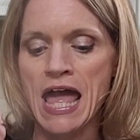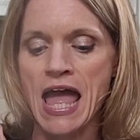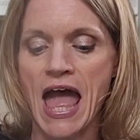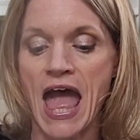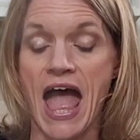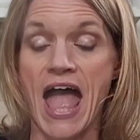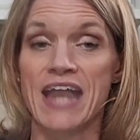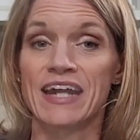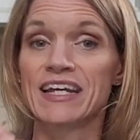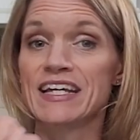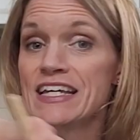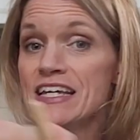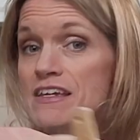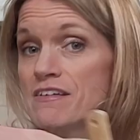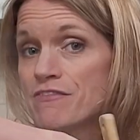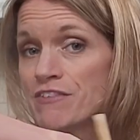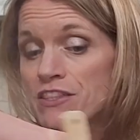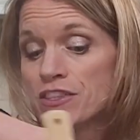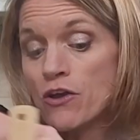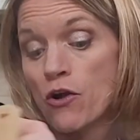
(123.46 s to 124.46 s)
And
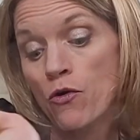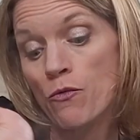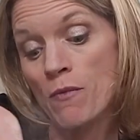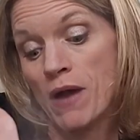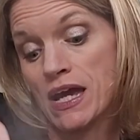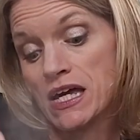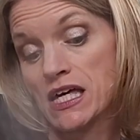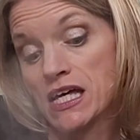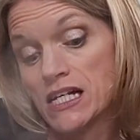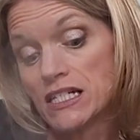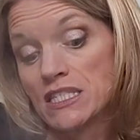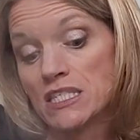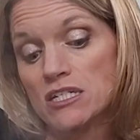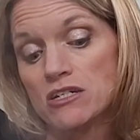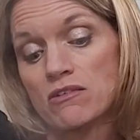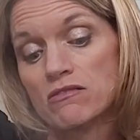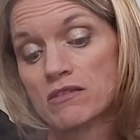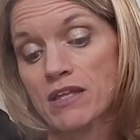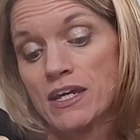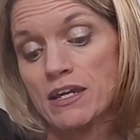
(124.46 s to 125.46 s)
even though my kids
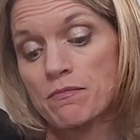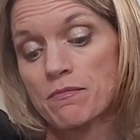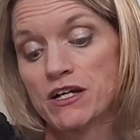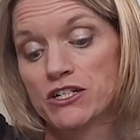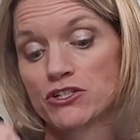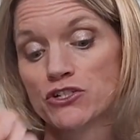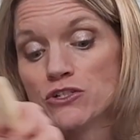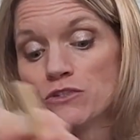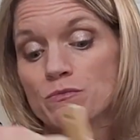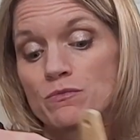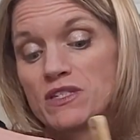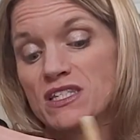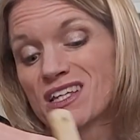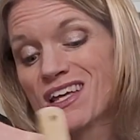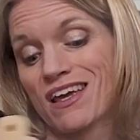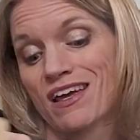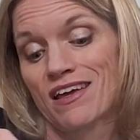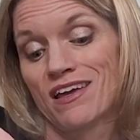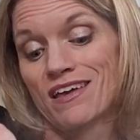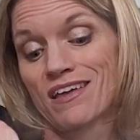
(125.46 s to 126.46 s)
don't like mushrooms,
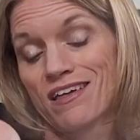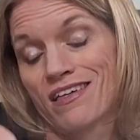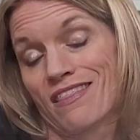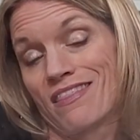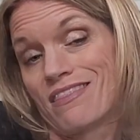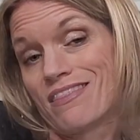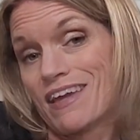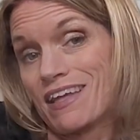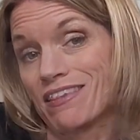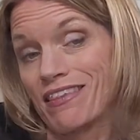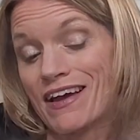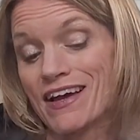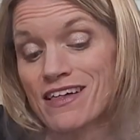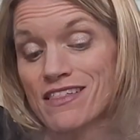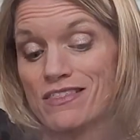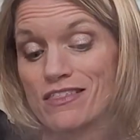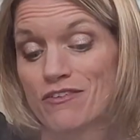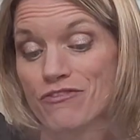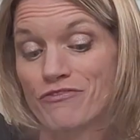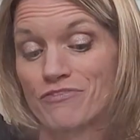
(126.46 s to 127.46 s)
they like
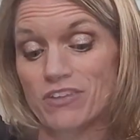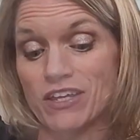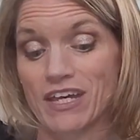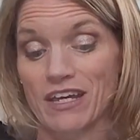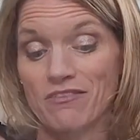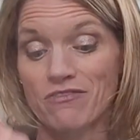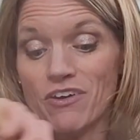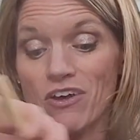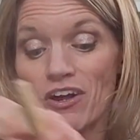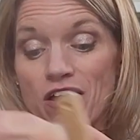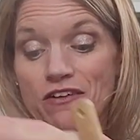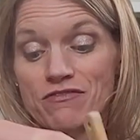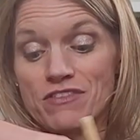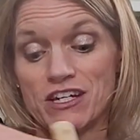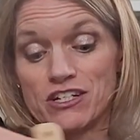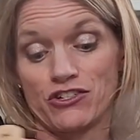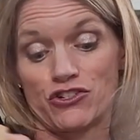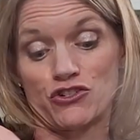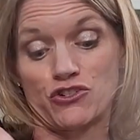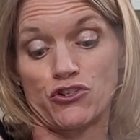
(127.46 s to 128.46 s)
the flavor of
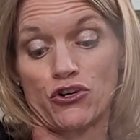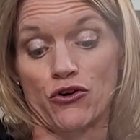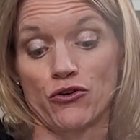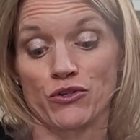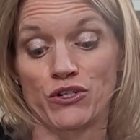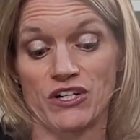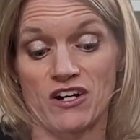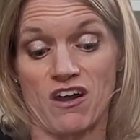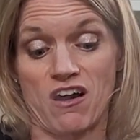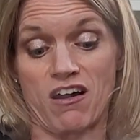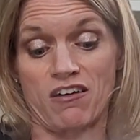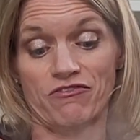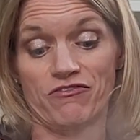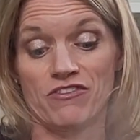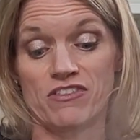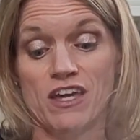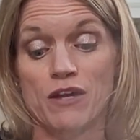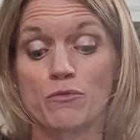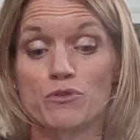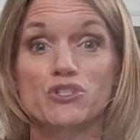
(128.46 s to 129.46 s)
this stroganoff.
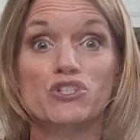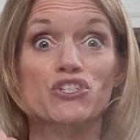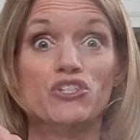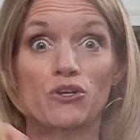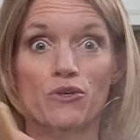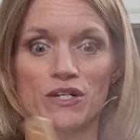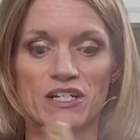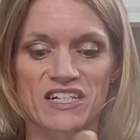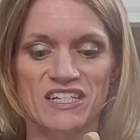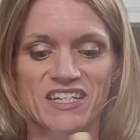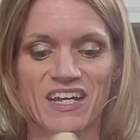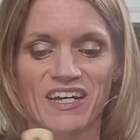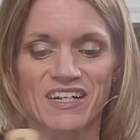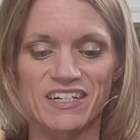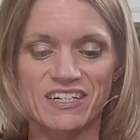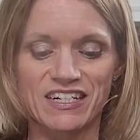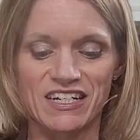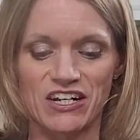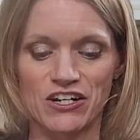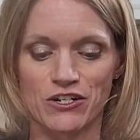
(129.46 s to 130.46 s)
They were so excited
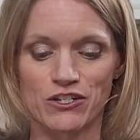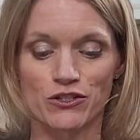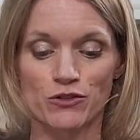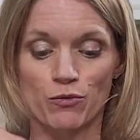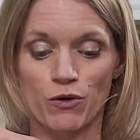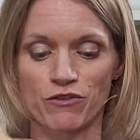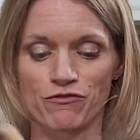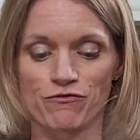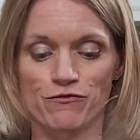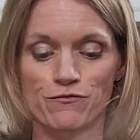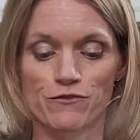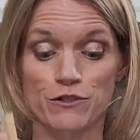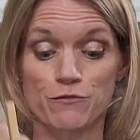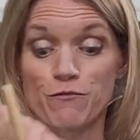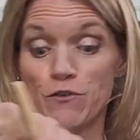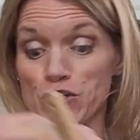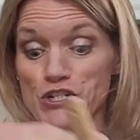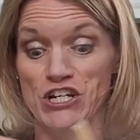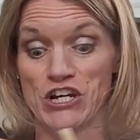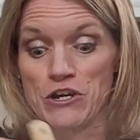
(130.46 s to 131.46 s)
to hear it's what's
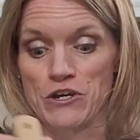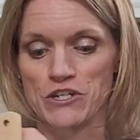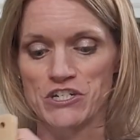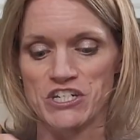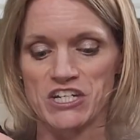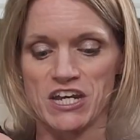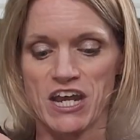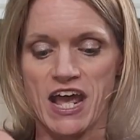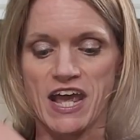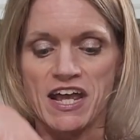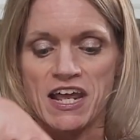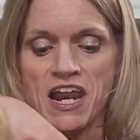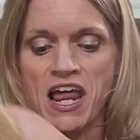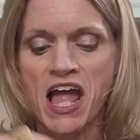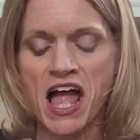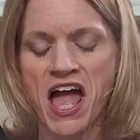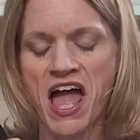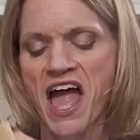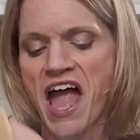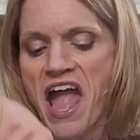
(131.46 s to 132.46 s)
for dinner tonight.
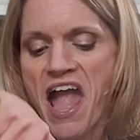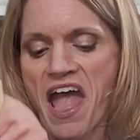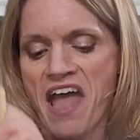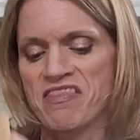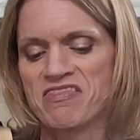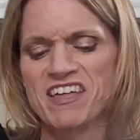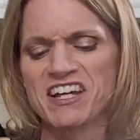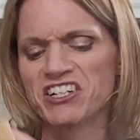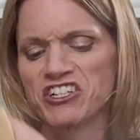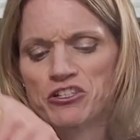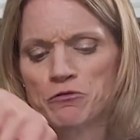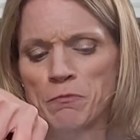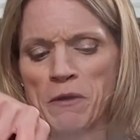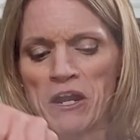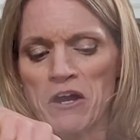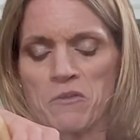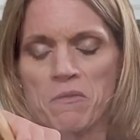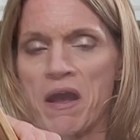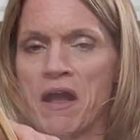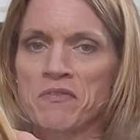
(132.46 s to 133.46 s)
And they just pick
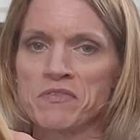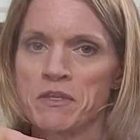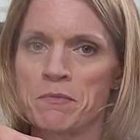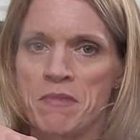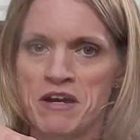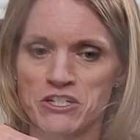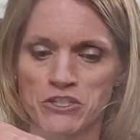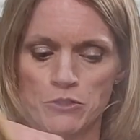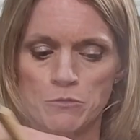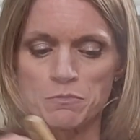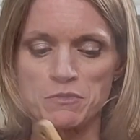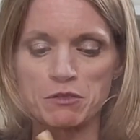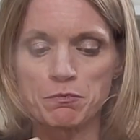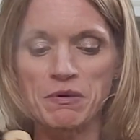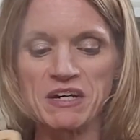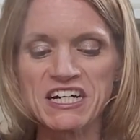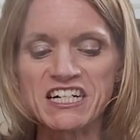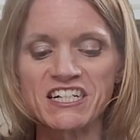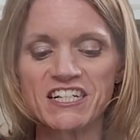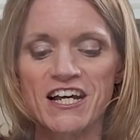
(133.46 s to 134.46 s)
around the mushrooms,
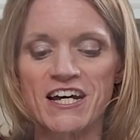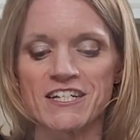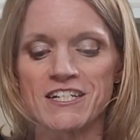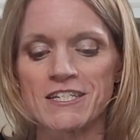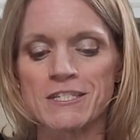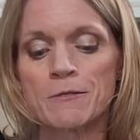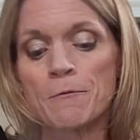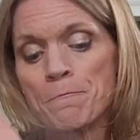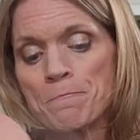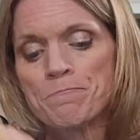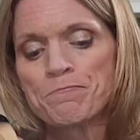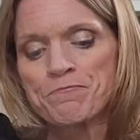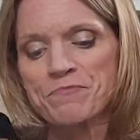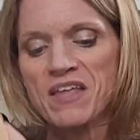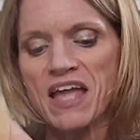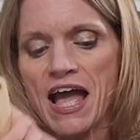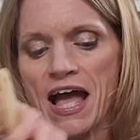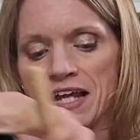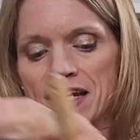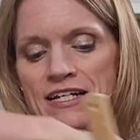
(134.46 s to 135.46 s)
but it does
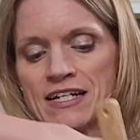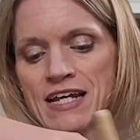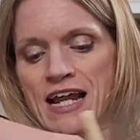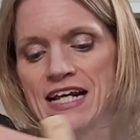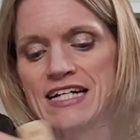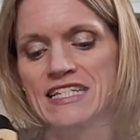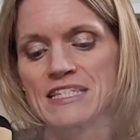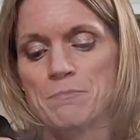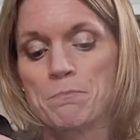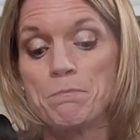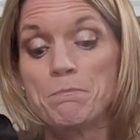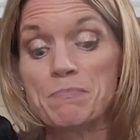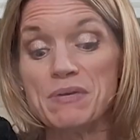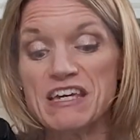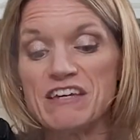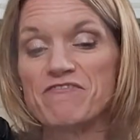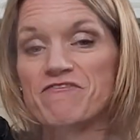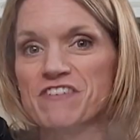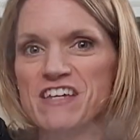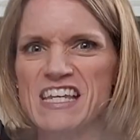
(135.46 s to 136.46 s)
add a nice
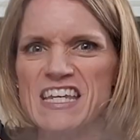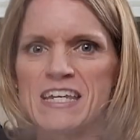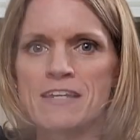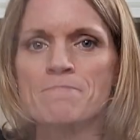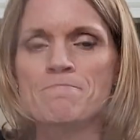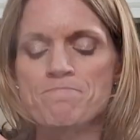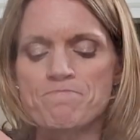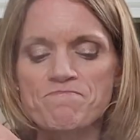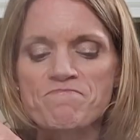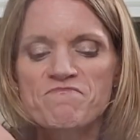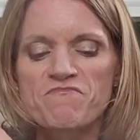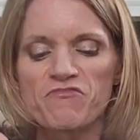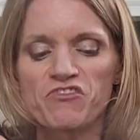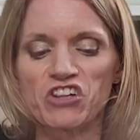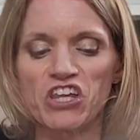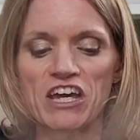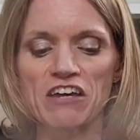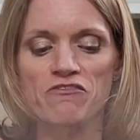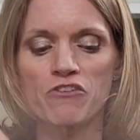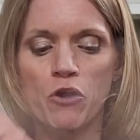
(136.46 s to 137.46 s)
beefy
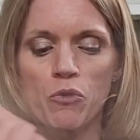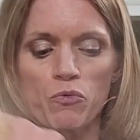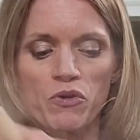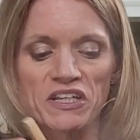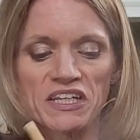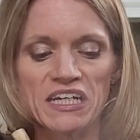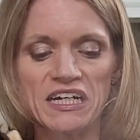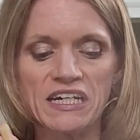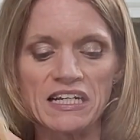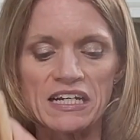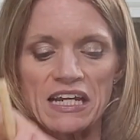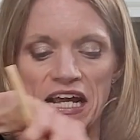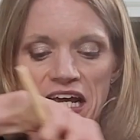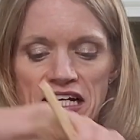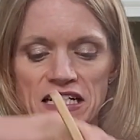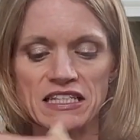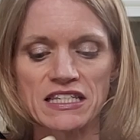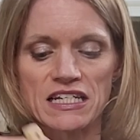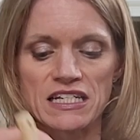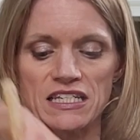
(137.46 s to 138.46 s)
flavor. It really
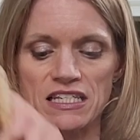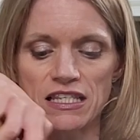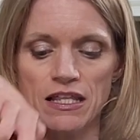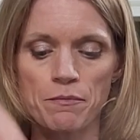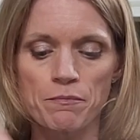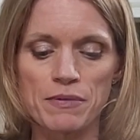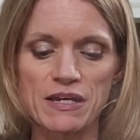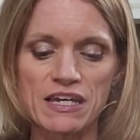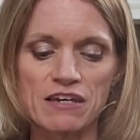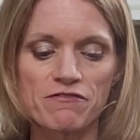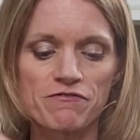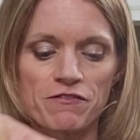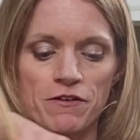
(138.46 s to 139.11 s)
enhances the beef.